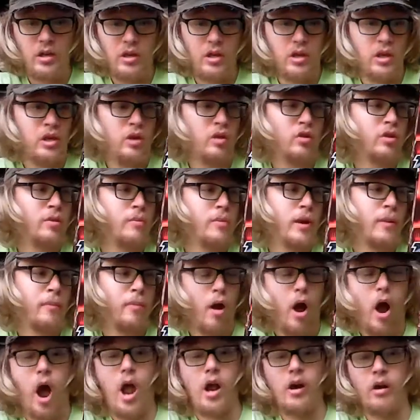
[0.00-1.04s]
used to be a
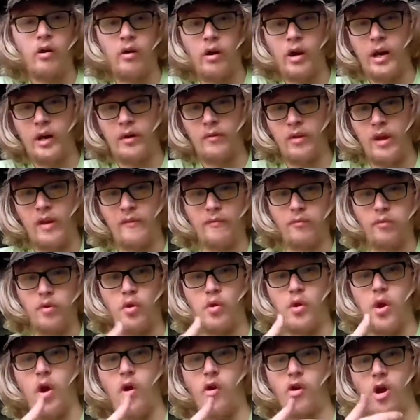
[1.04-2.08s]
pilot that flew
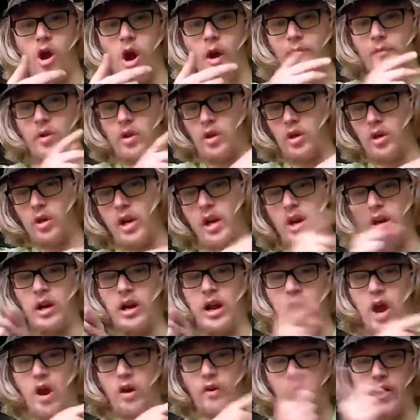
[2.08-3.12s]
helicopters in and
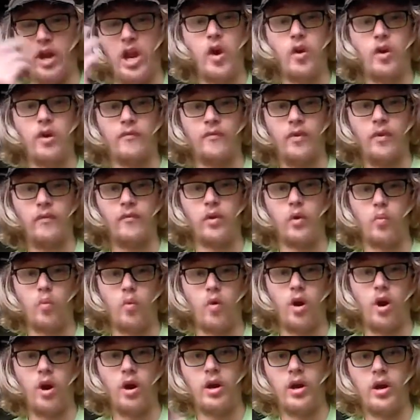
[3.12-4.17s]
out of Area
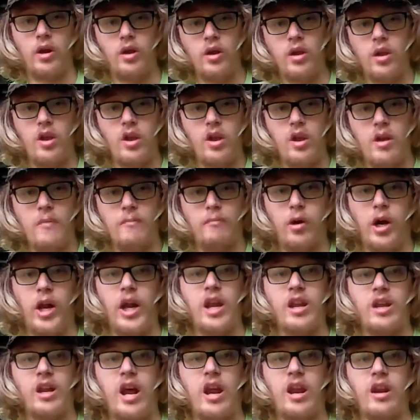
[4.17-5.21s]
51, but he
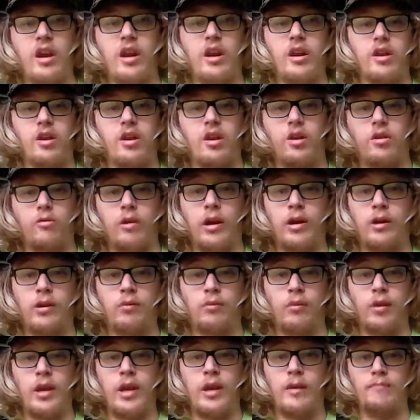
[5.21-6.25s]
says it's
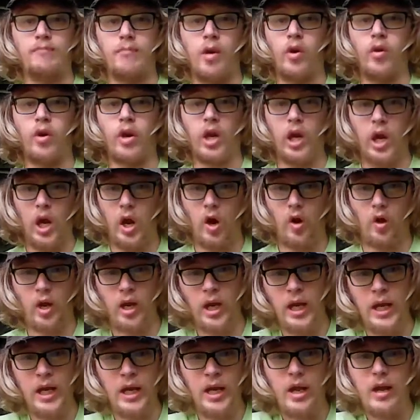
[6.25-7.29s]
strictly
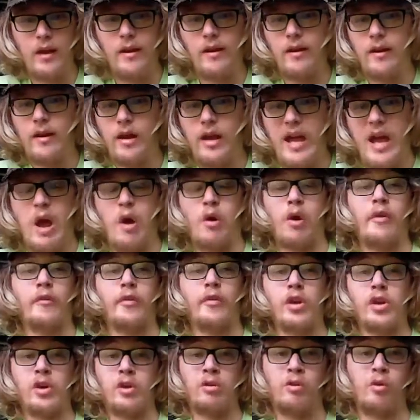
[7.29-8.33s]
military. However,
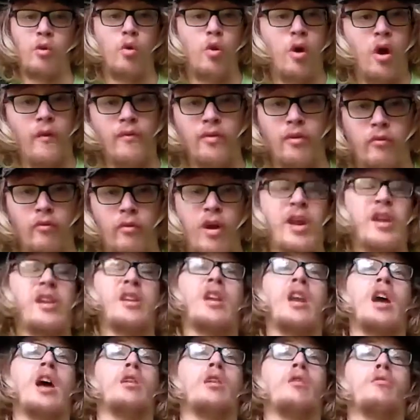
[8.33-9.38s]
two of the
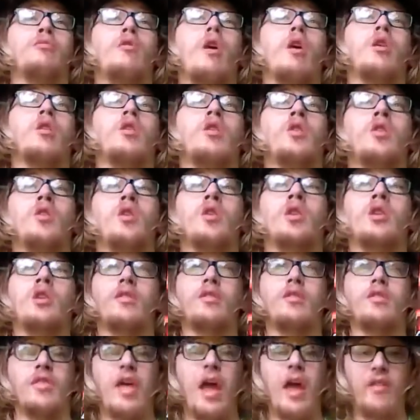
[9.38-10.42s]
redneck truckers
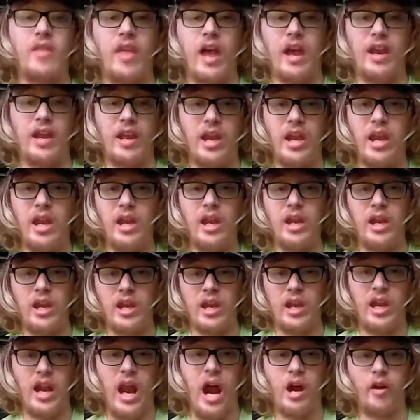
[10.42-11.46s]
think that he
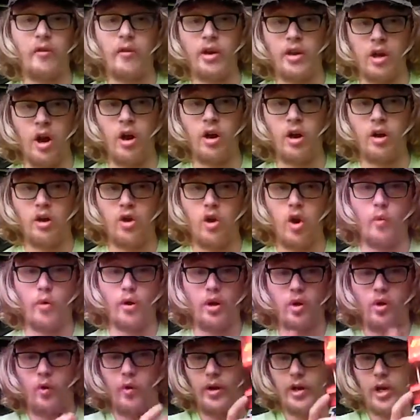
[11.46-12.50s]
actually does know what's
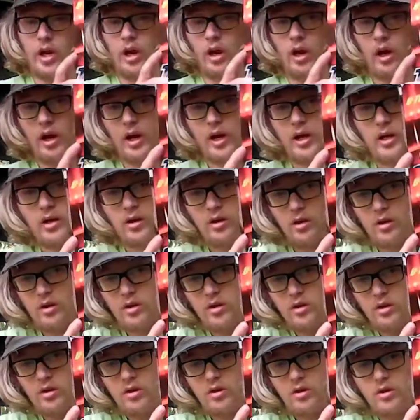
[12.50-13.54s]
going on.
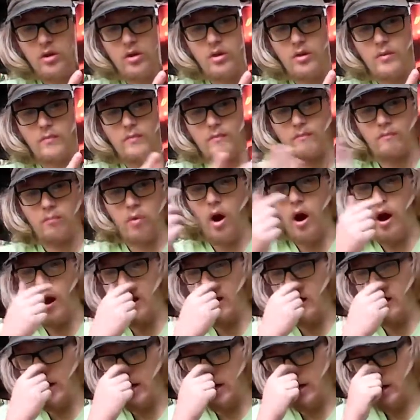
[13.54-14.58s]

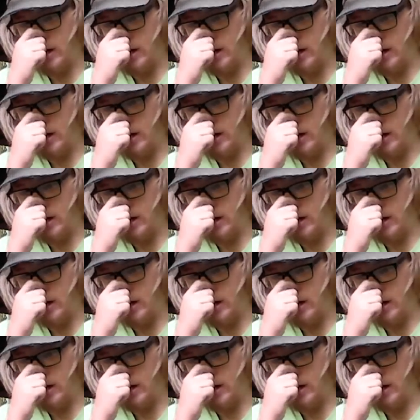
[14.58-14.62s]
But